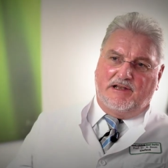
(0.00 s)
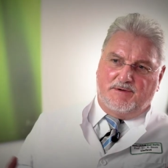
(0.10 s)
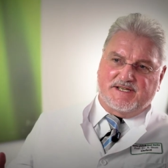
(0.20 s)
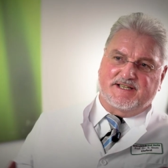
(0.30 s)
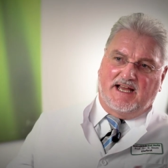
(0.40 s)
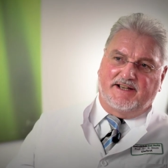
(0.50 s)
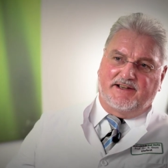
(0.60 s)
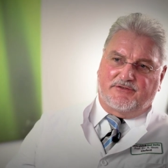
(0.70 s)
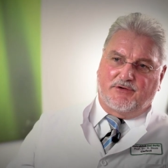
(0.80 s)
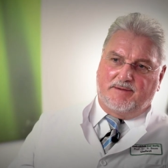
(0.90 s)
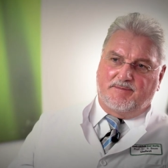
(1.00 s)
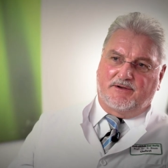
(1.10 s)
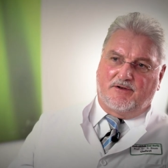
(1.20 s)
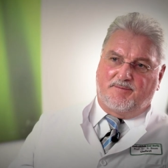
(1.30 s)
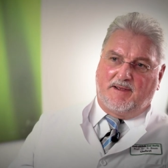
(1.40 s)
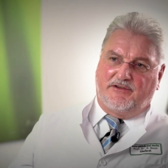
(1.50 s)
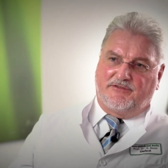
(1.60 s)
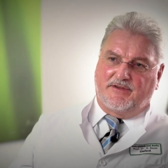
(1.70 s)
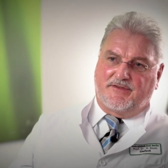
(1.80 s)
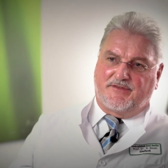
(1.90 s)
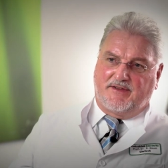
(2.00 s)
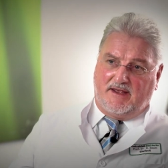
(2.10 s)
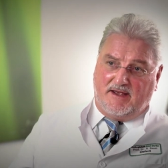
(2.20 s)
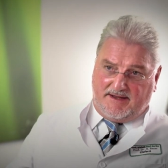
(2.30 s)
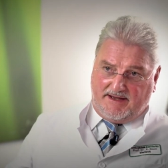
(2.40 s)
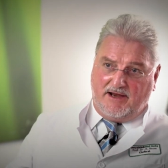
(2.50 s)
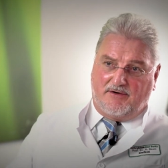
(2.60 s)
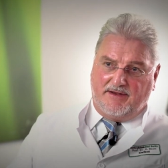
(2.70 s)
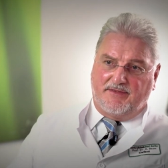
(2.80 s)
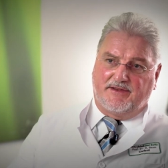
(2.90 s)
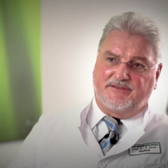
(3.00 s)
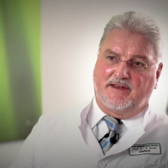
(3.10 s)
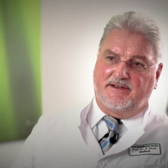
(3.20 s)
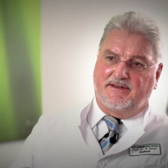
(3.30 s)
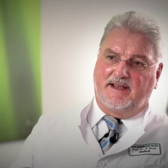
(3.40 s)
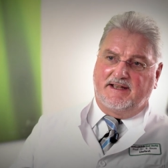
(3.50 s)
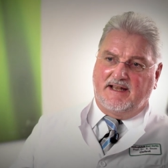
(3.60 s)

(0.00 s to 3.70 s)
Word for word: We started treatment of patients uh, here in this center in